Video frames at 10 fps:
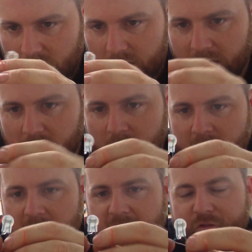Now,
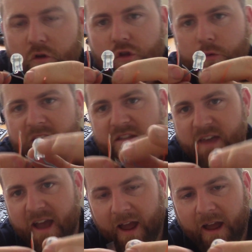if you're doing
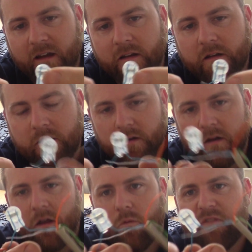that
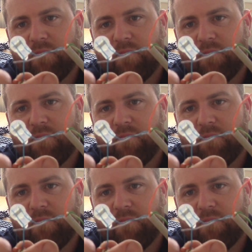with